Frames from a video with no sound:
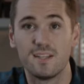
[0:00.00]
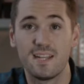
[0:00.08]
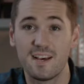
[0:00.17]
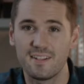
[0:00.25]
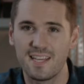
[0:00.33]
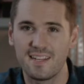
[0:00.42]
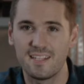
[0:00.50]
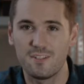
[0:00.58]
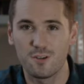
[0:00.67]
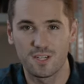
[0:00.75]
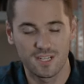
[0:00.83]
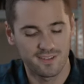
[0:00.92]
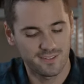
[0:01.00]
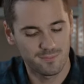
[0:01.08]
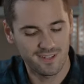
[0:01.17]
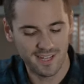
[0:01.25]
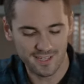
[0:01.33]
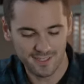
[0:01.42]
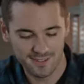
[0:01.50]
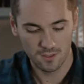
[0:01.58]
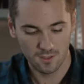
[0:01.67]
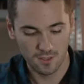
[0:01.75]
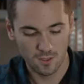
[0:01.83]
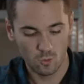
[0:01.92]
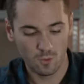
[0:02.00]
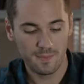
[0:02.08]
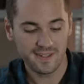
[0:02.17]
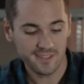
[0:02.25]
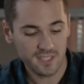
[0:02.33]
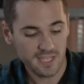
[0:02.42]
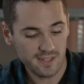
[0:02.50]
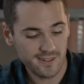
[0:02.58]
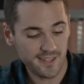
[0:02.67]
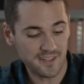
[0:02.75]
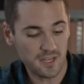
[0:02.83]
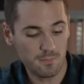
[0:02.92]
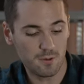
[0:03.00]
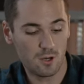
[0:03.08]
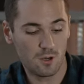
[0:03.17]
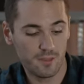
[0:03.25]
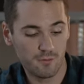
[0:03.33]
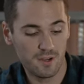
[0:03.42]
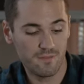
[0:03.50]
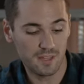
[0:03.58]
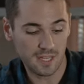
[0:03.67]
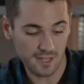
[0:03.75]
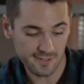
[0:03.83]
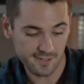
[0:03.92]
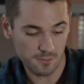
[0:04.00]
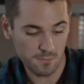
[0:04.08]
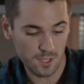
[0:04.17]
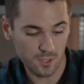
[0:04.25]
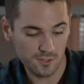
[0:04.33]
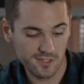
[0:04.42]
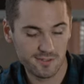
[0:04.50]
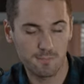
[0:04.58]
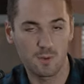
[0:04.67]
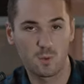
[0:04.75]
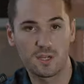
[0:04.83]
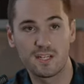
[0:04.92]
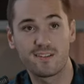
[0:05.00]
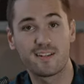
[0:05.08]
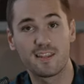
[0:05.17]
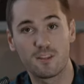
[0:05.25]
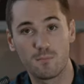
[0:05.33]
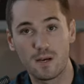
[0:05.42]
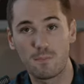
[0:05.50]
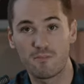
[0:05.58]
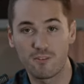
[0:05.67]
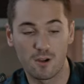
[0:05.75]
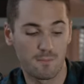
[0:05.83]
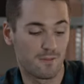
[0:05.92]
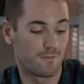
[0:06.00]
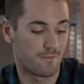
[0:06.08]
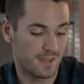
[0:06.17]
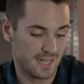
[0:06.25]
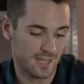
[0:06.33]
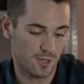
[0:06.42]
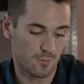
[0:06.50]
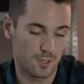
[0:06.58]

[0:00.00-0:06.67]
Now to get into our custom settings. We're basically gonna set up all three of the custom modes, but we're gonna set them up from the video